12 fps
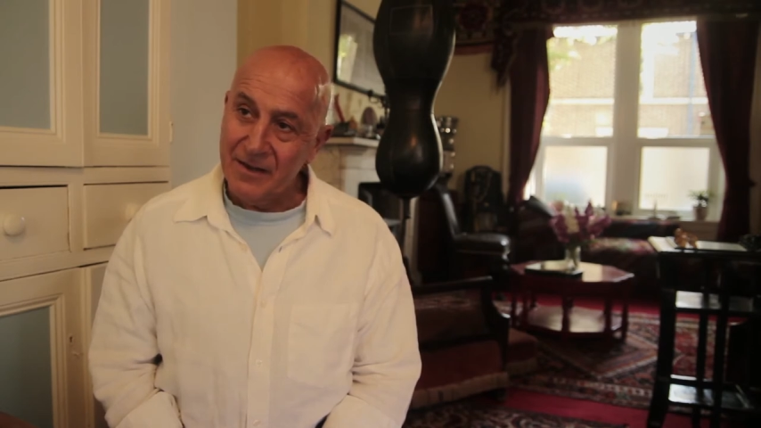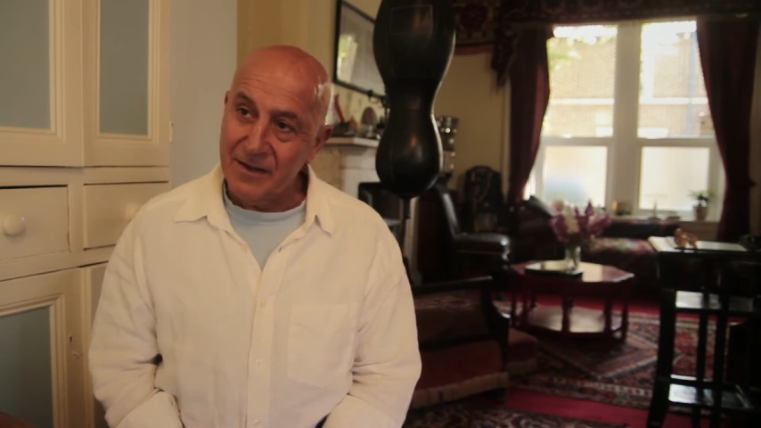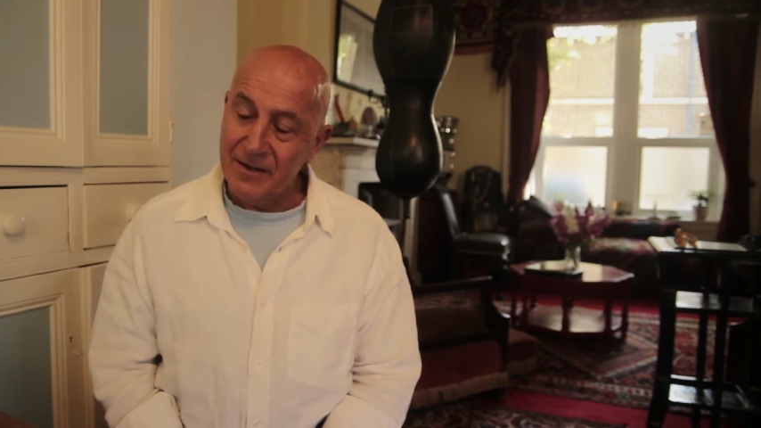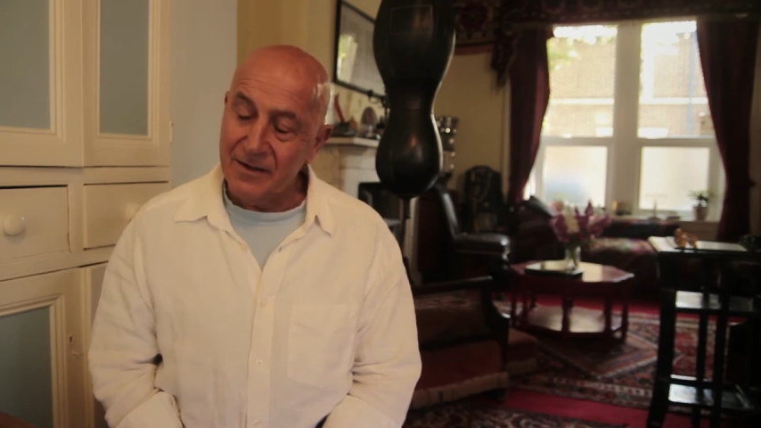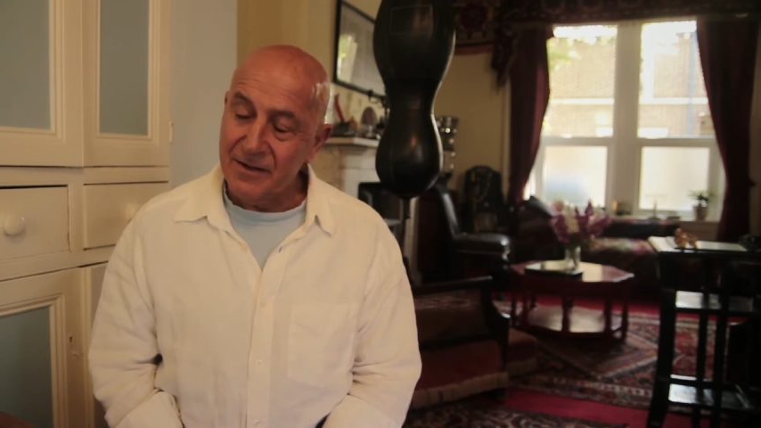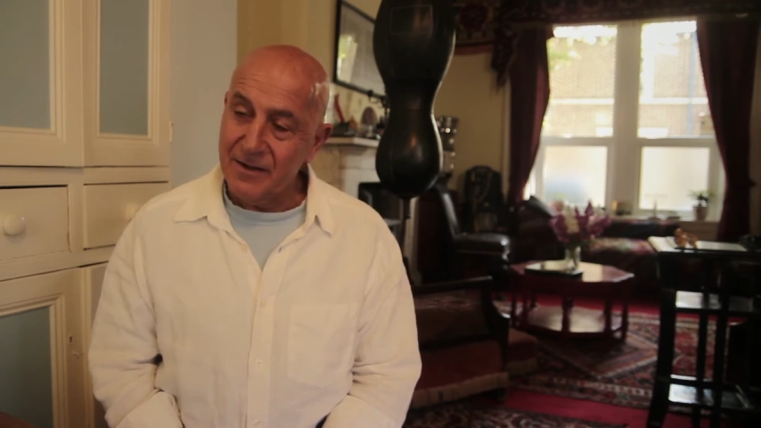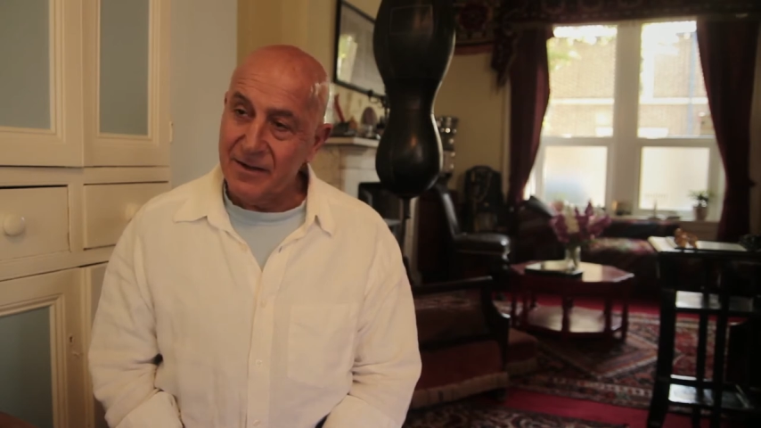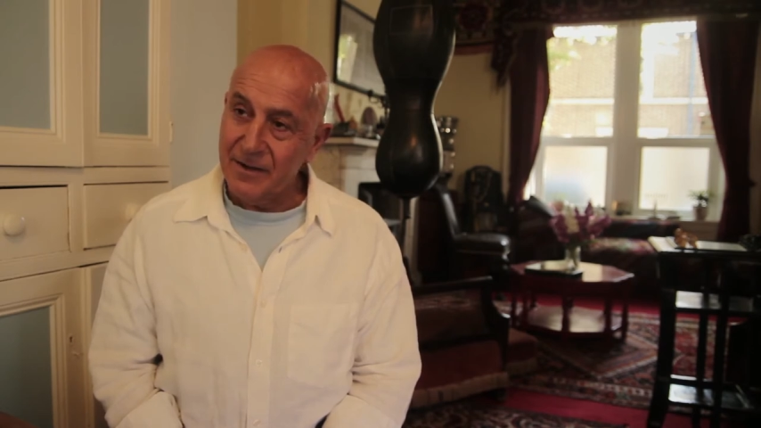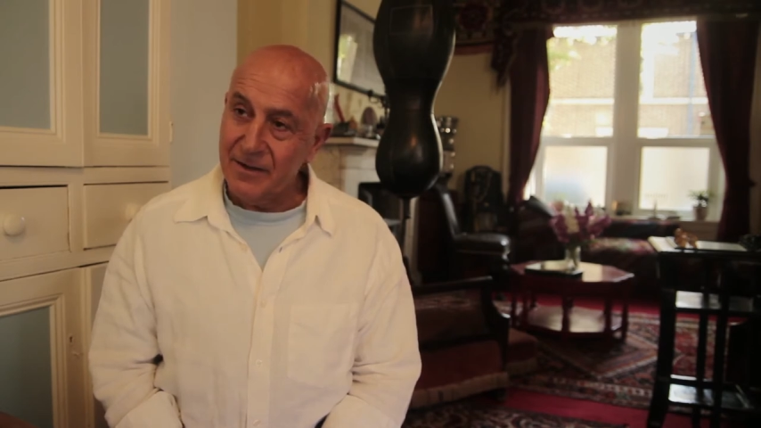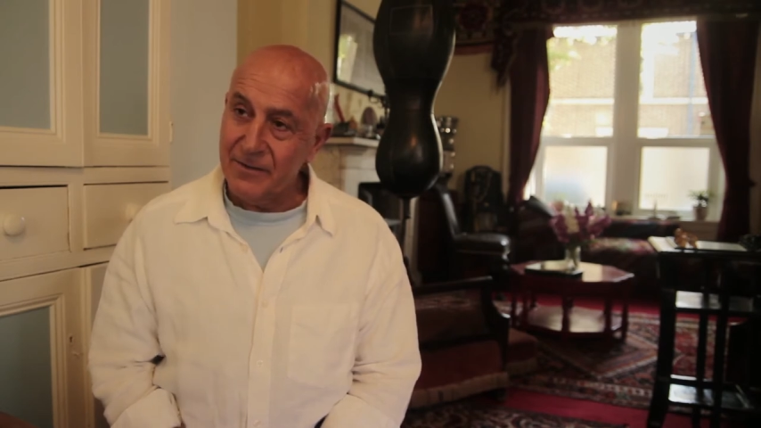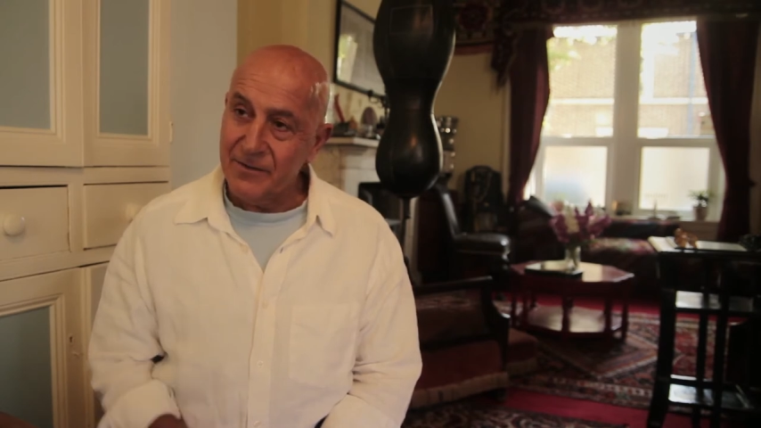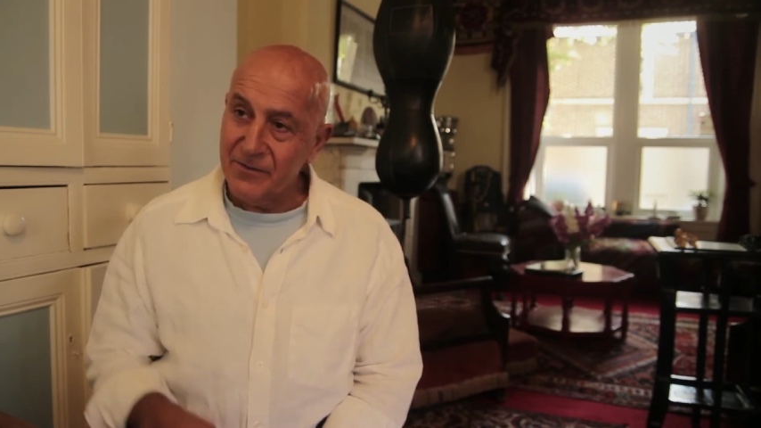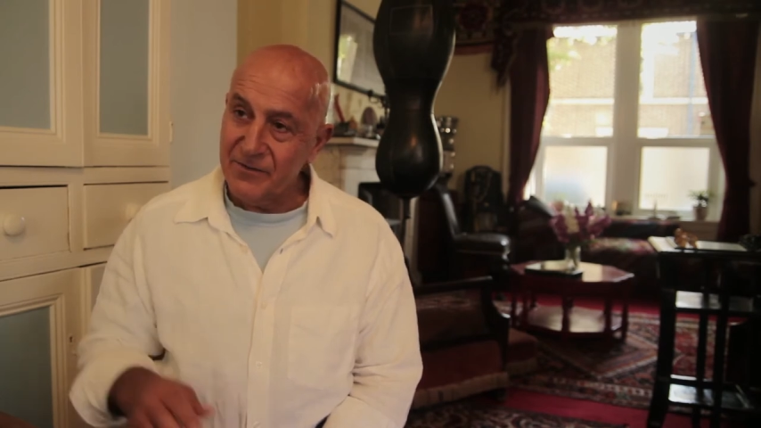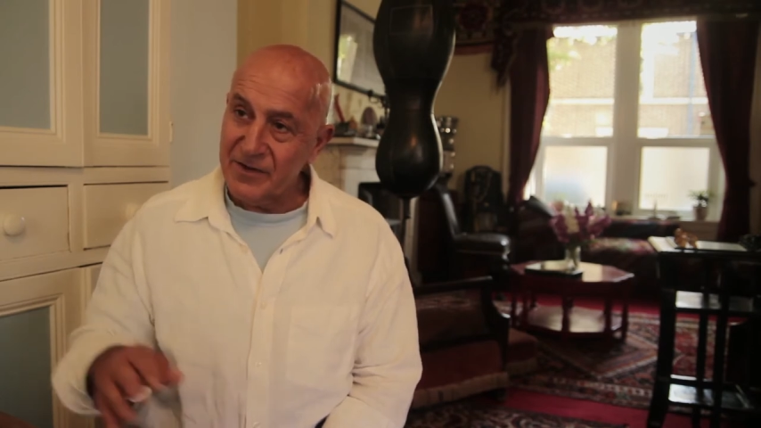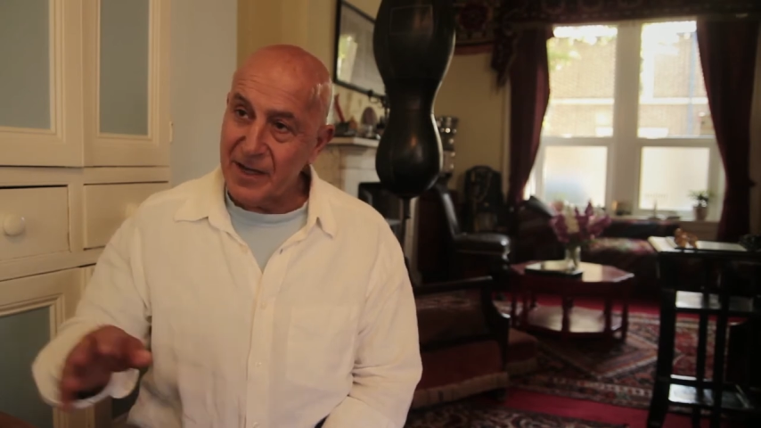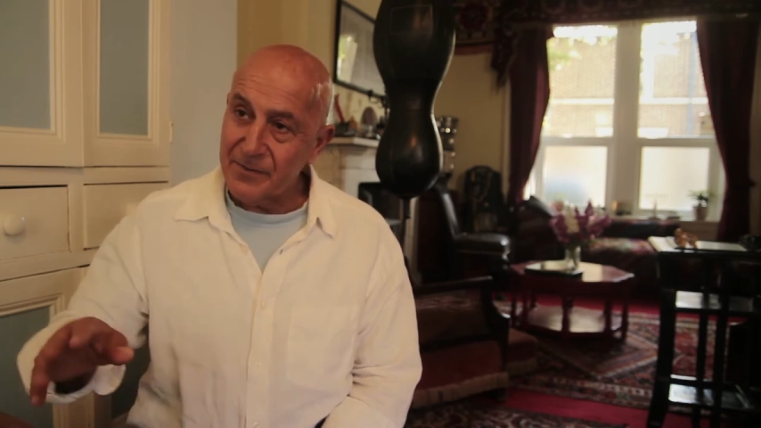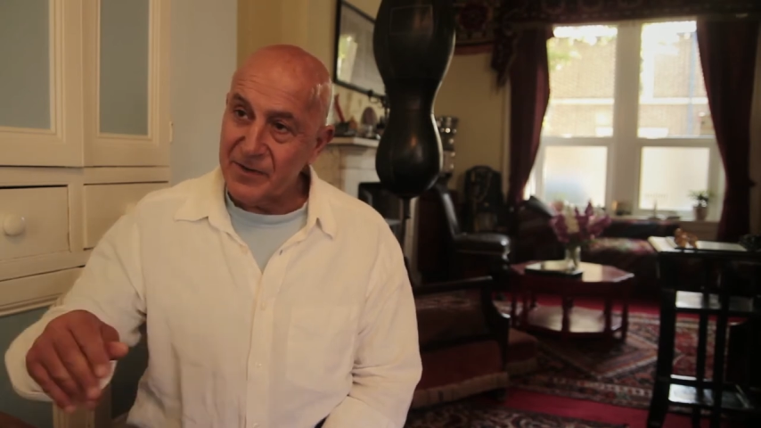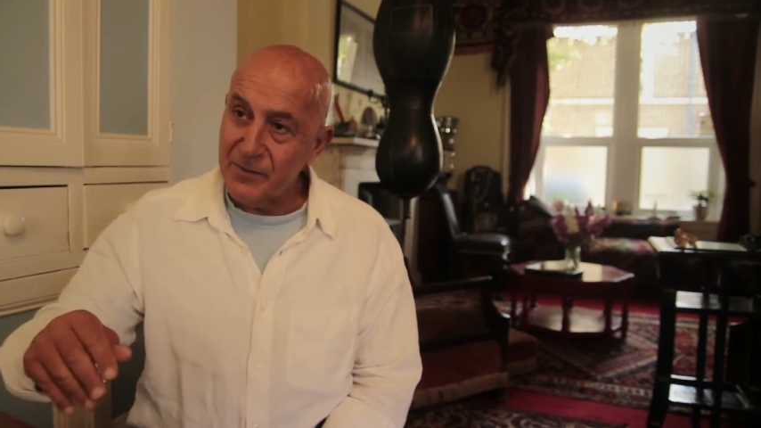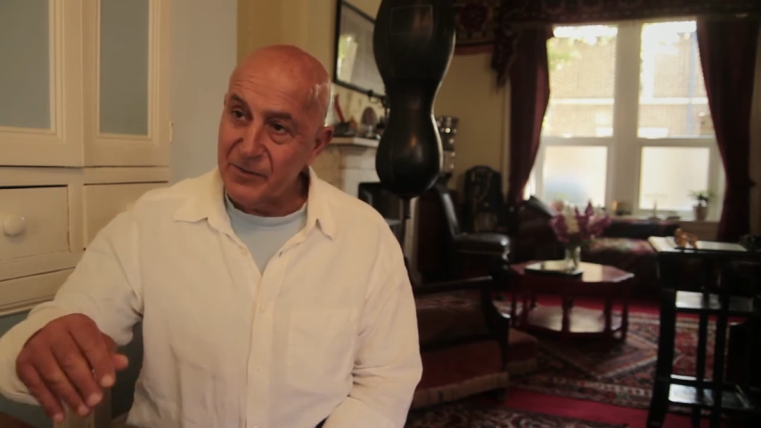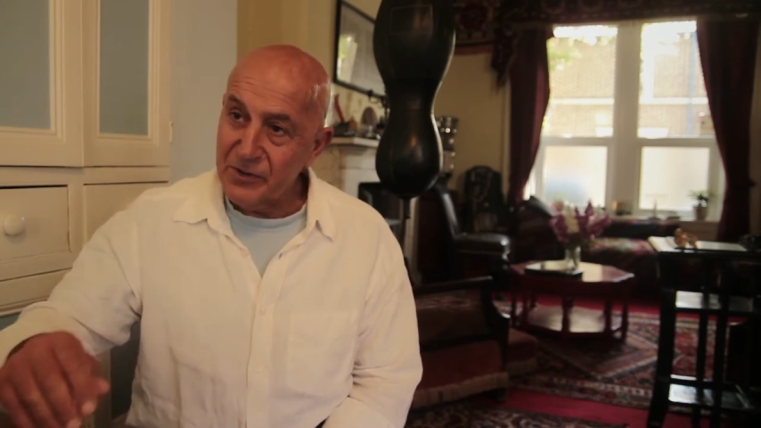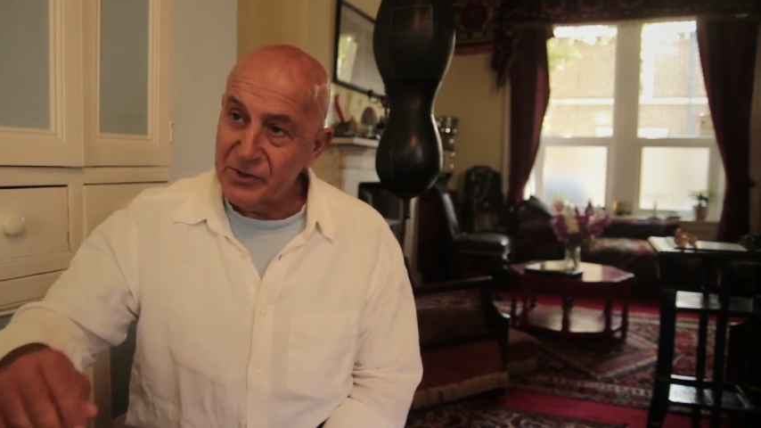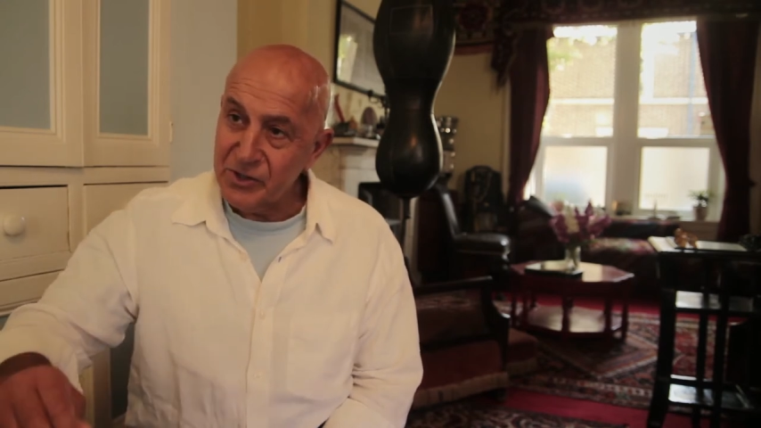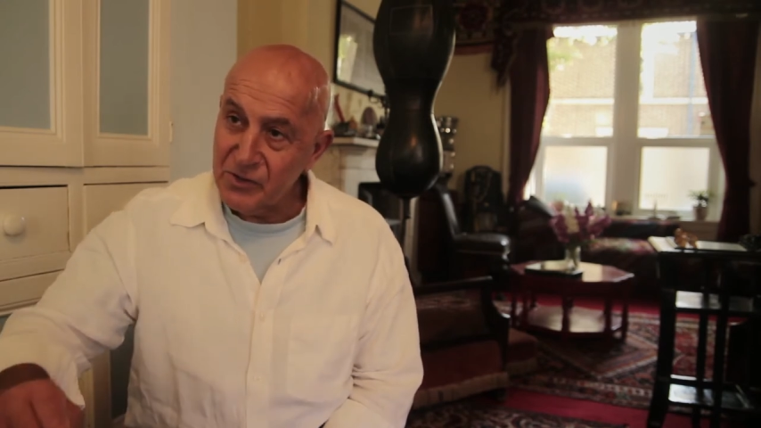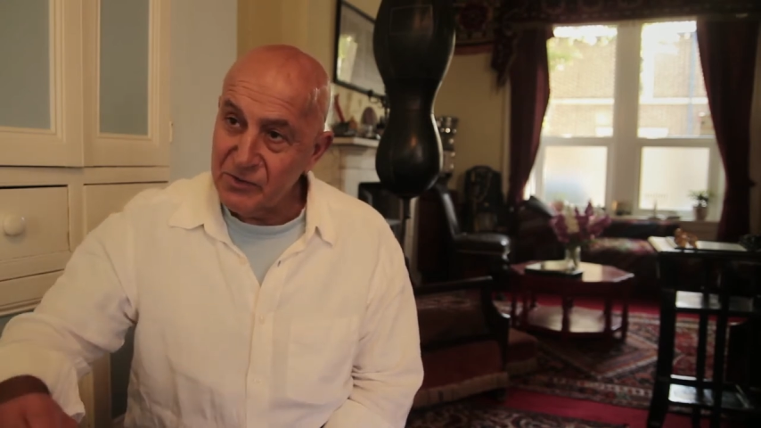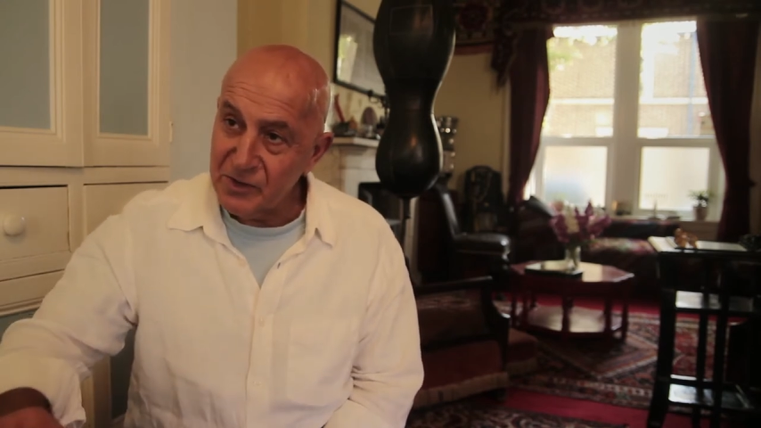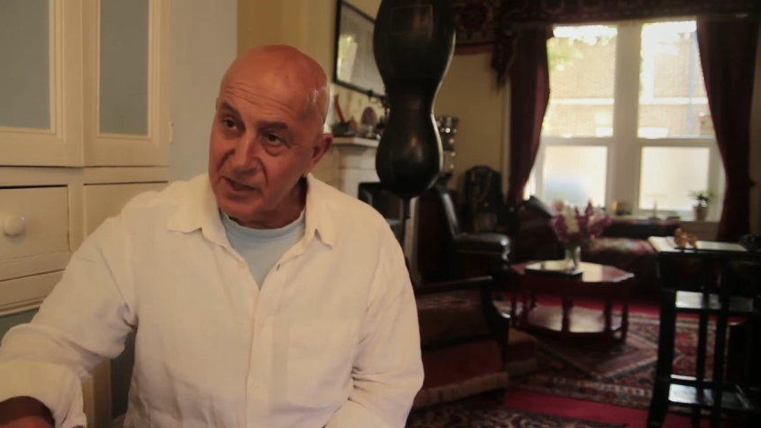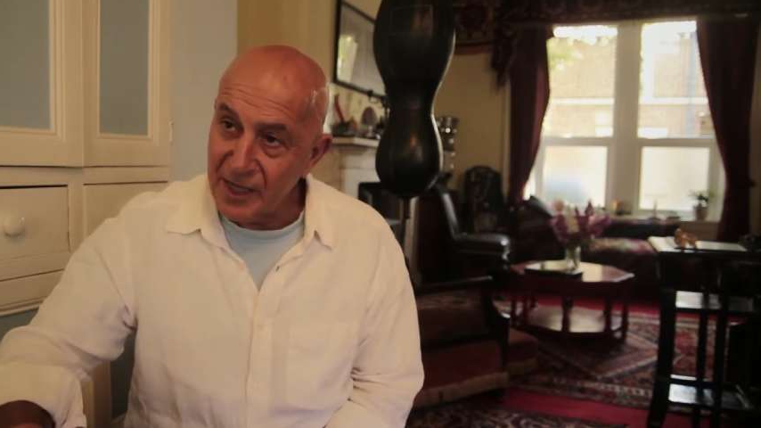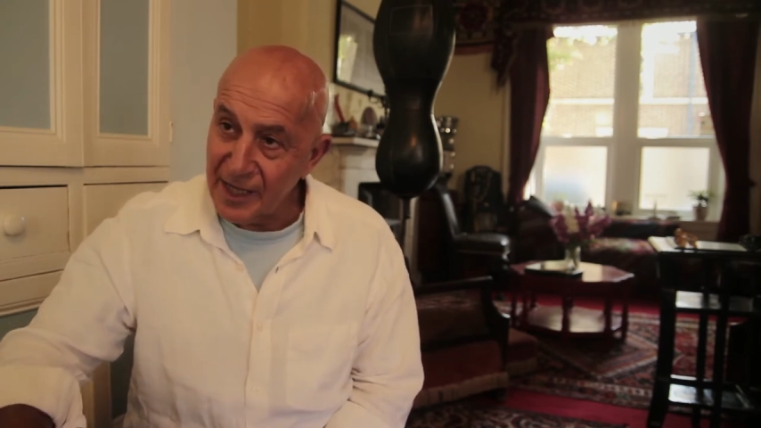and sort of tapped him on the shoulder,